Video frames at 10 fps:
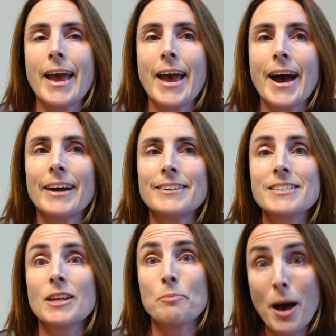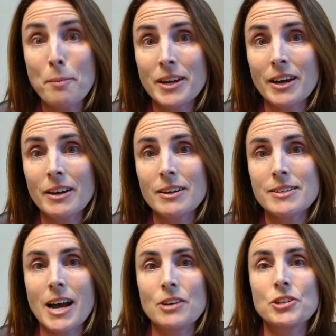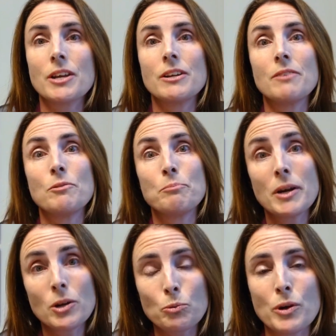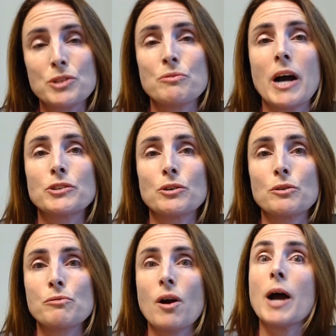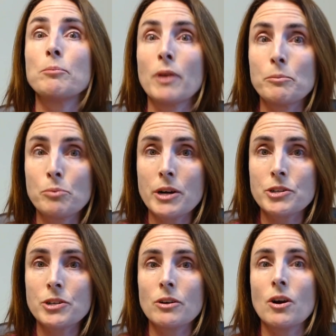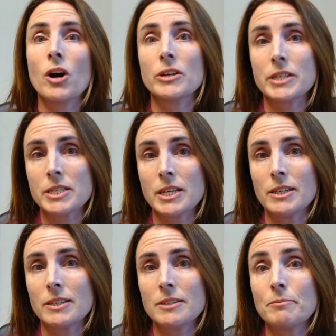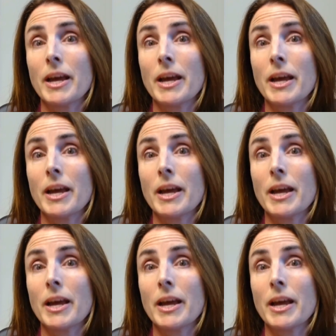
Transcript: And sleep apnea is actually an even bigger risk factor for high blood pressure, heart disease,